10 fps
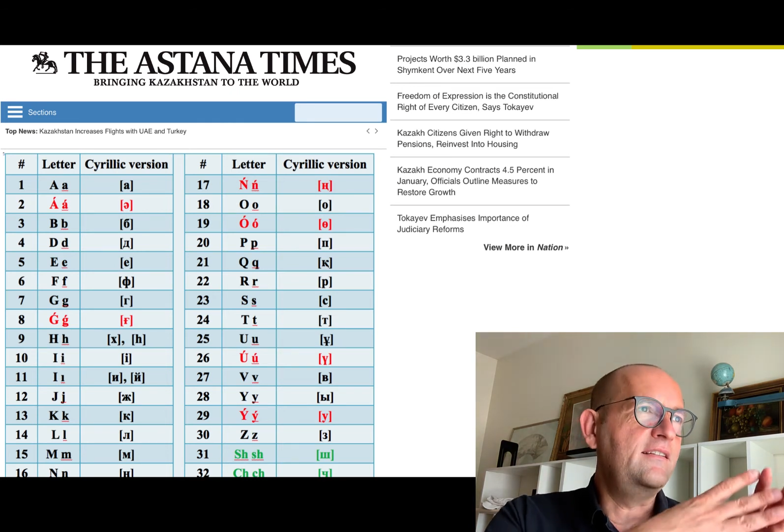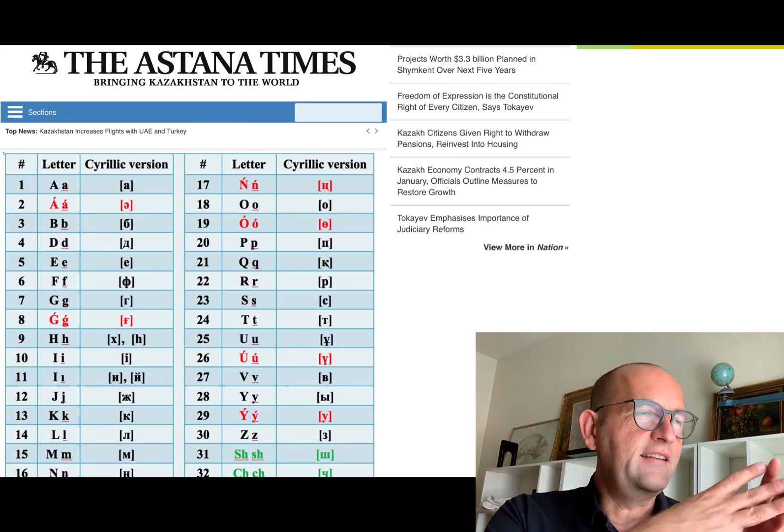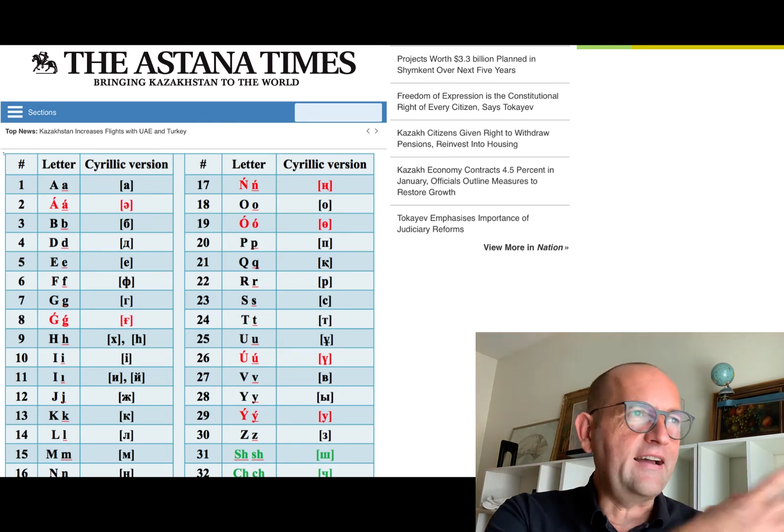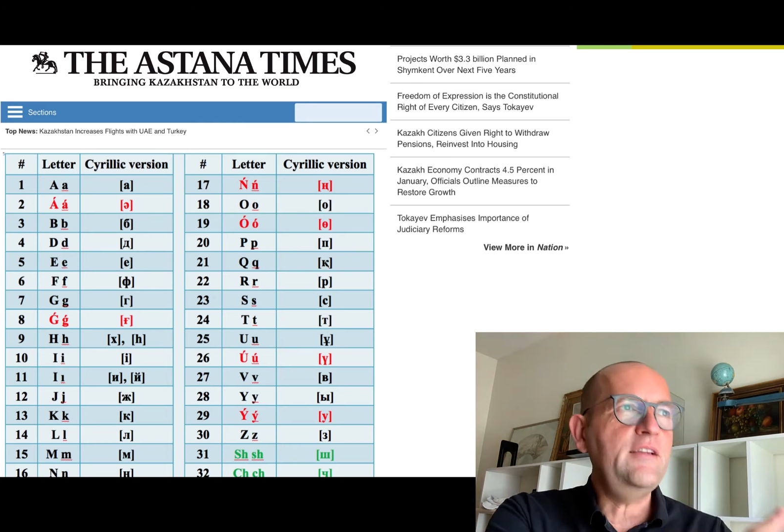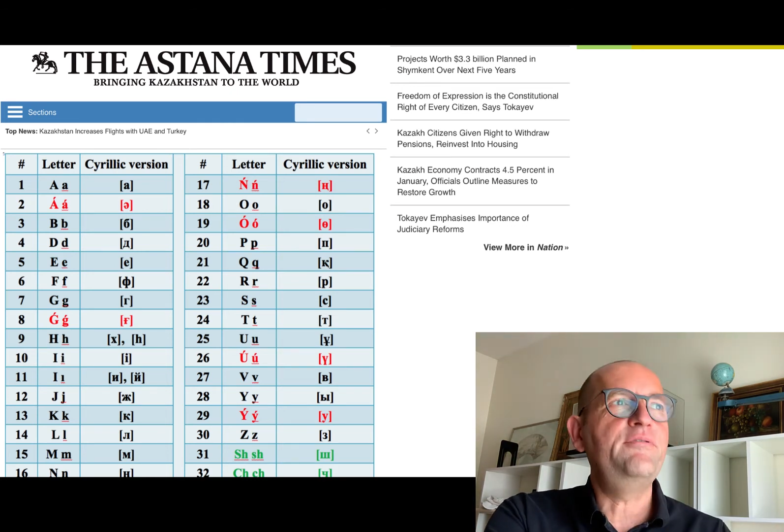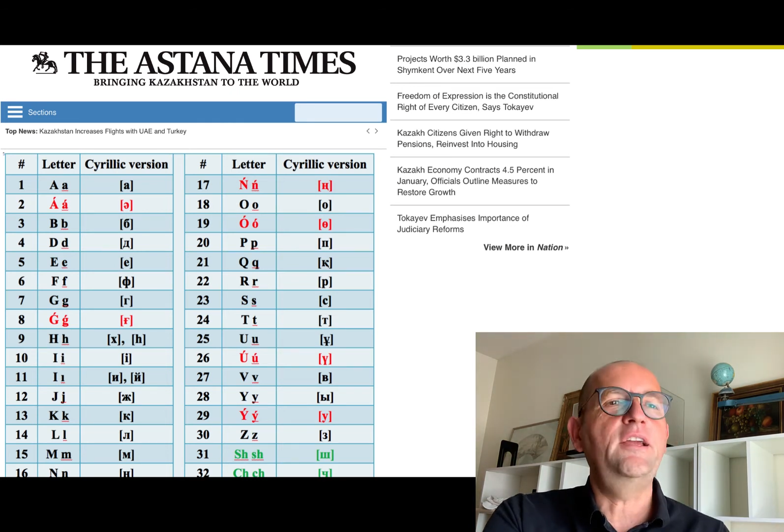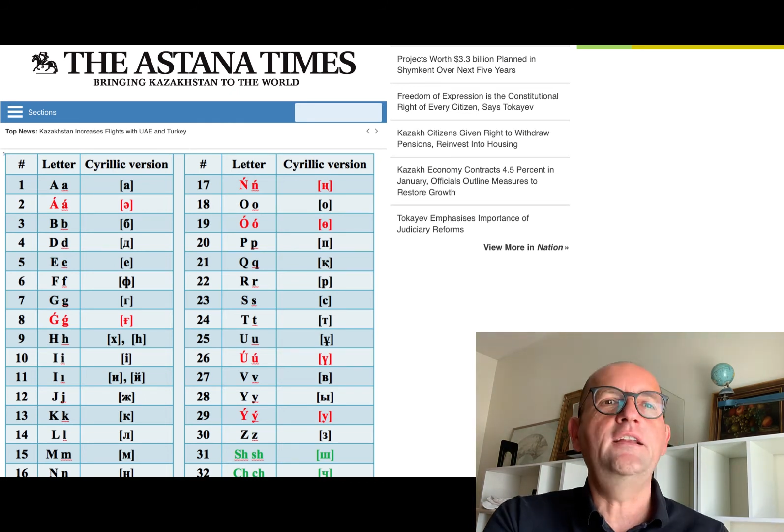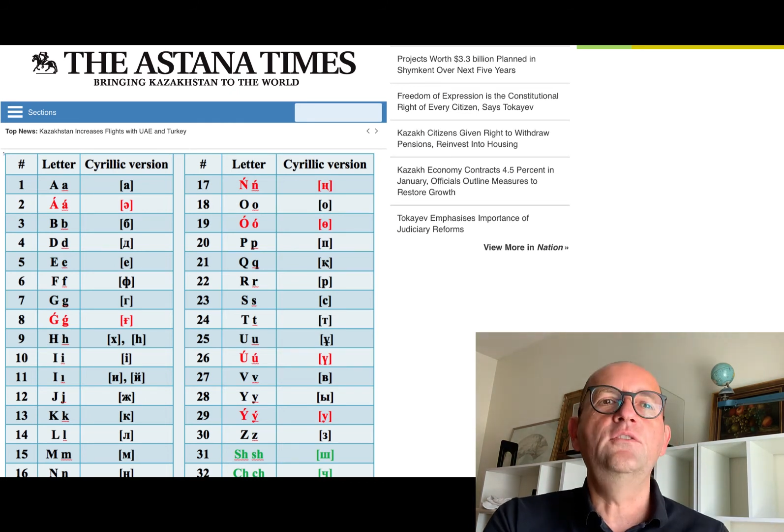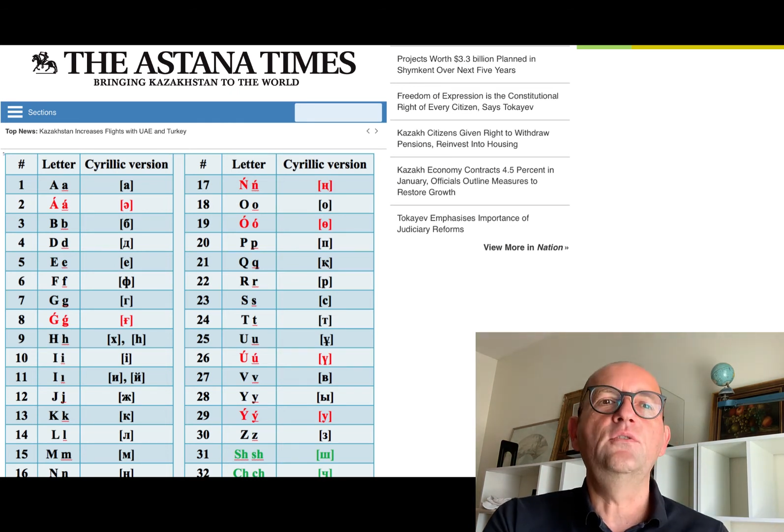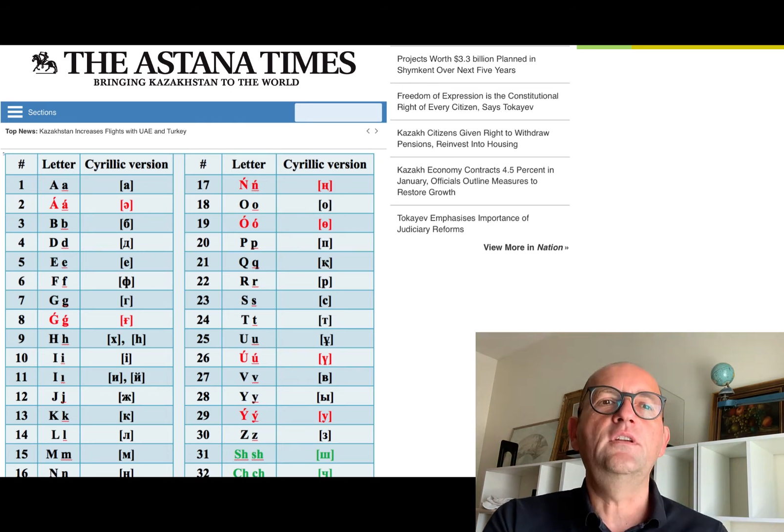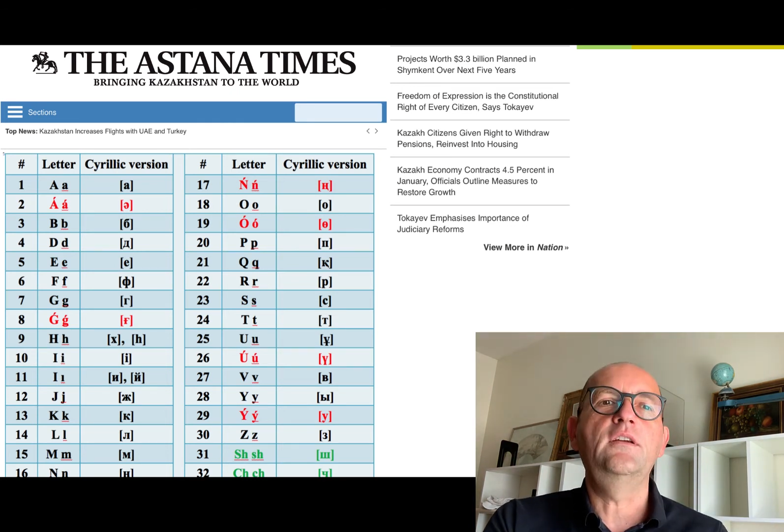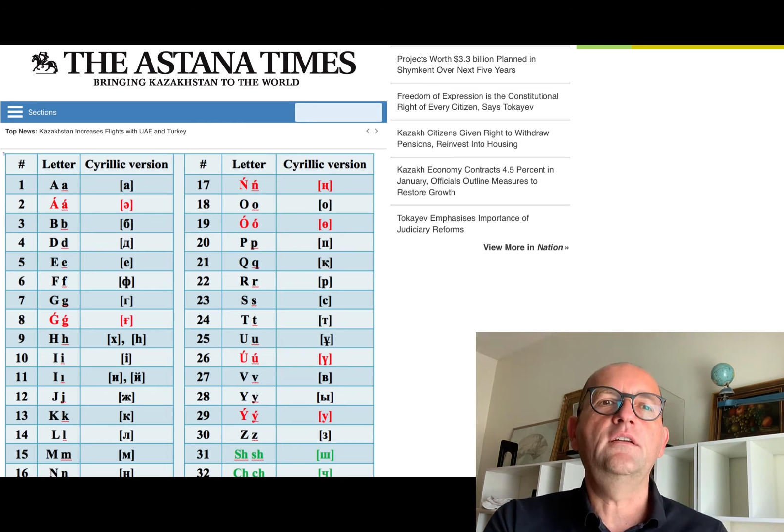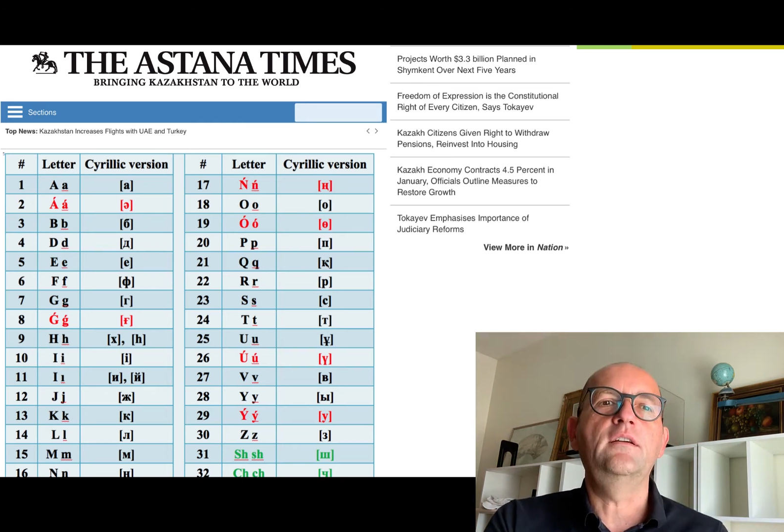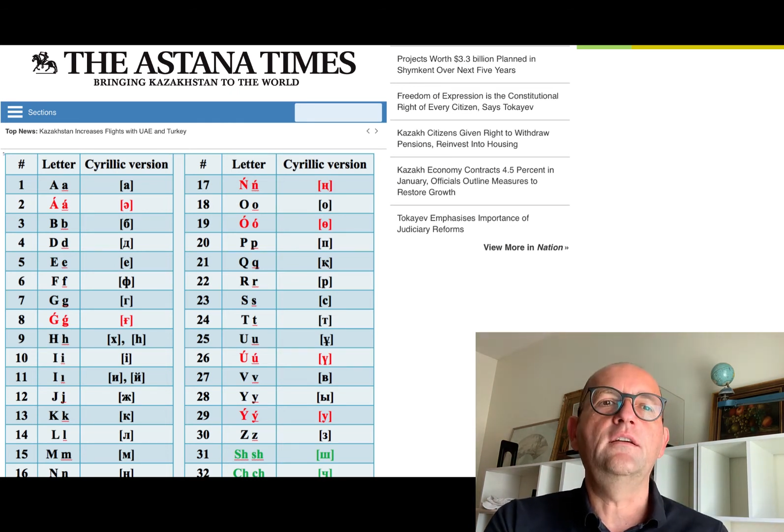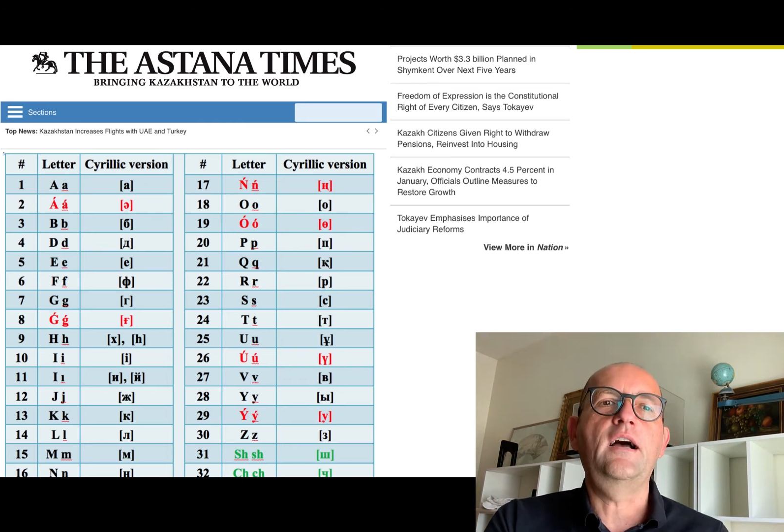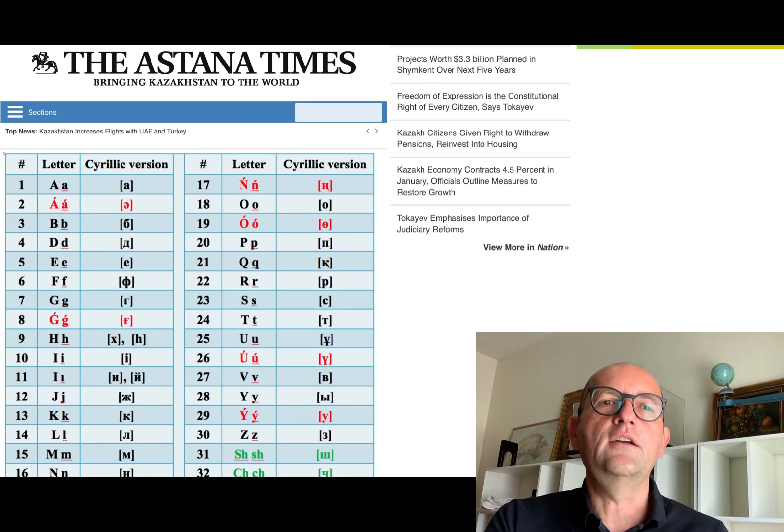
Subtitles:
dive into the